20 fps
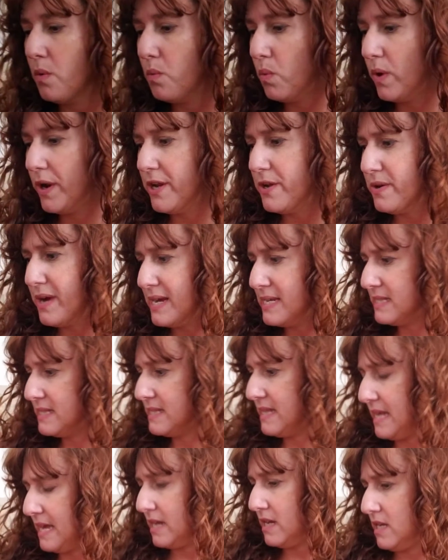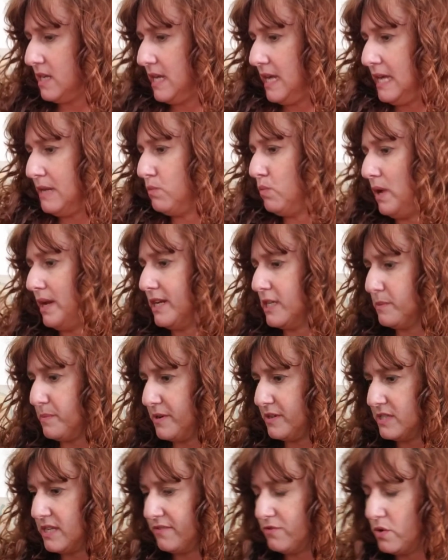What do you guys think and what
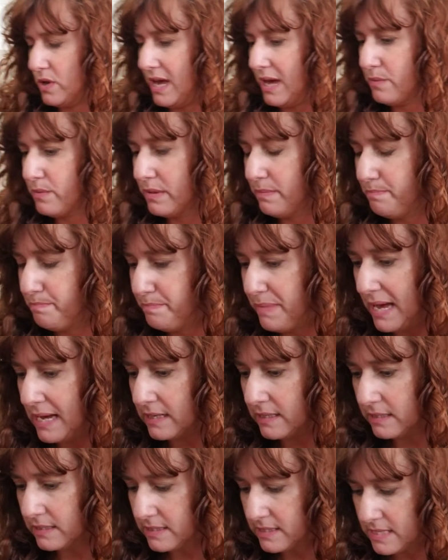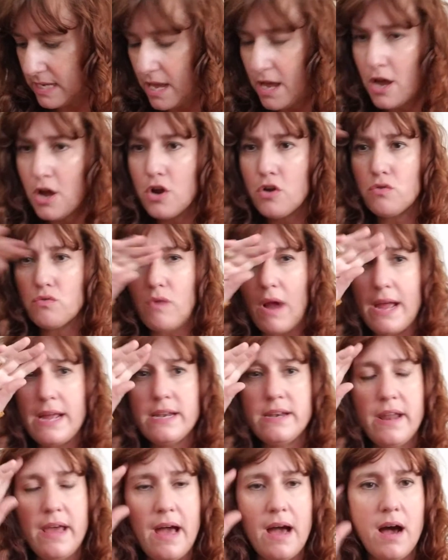experience have you had with belts?
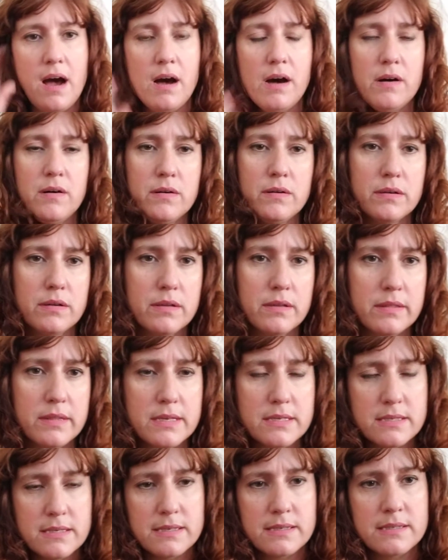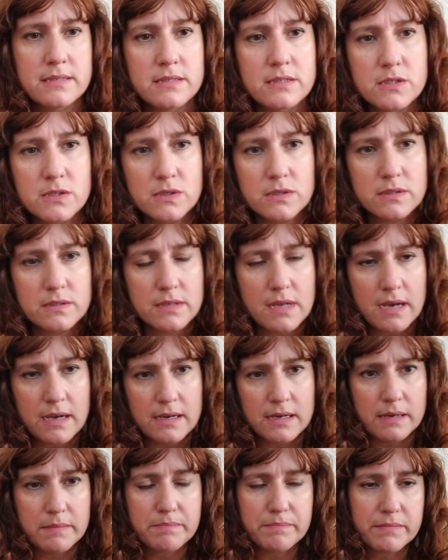Right now, this is
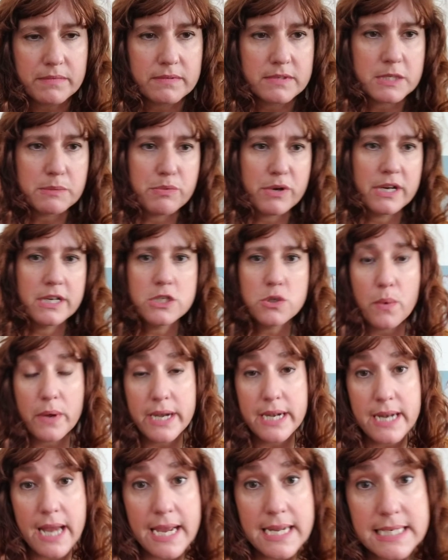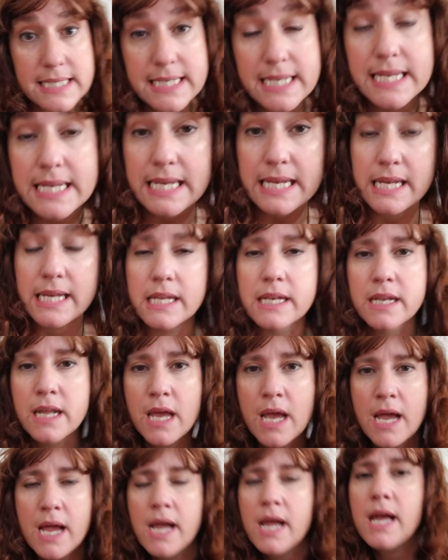um, spring of 2019.
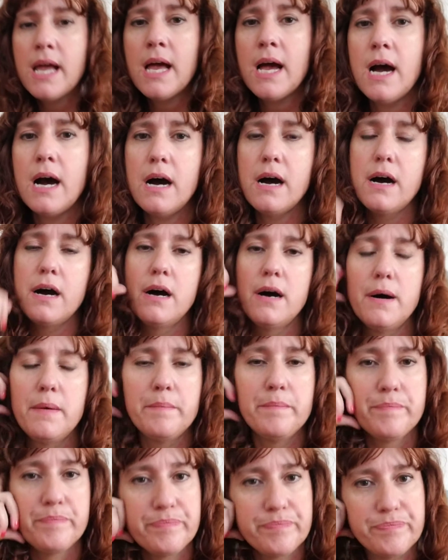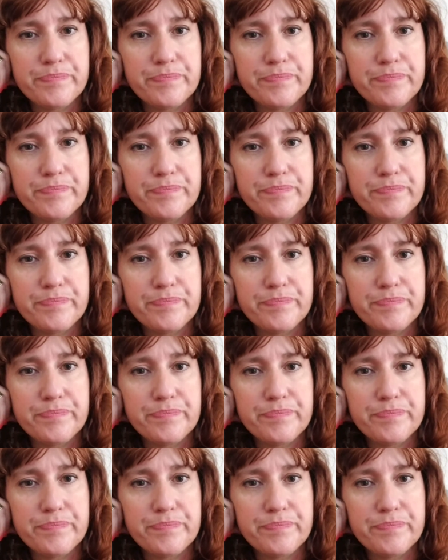Um,